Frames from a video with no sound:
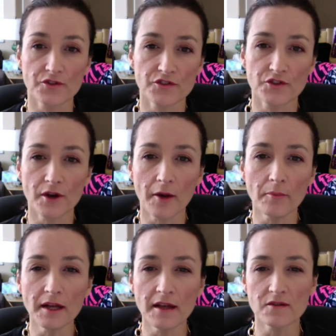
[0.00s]
So
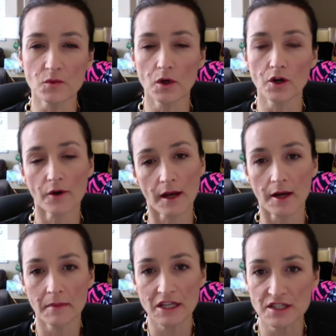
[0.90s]
companies will create a
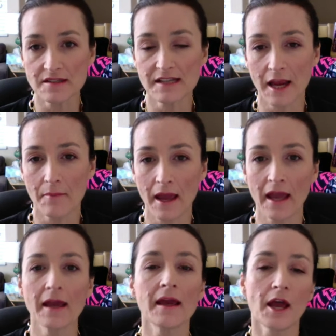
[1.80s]
mission statement
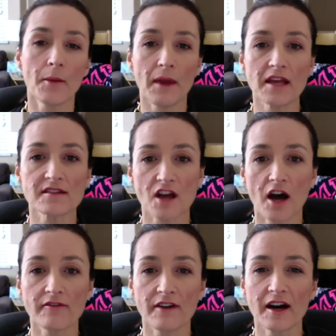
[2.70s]
based
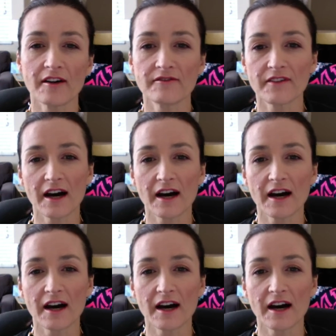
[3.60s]
off of,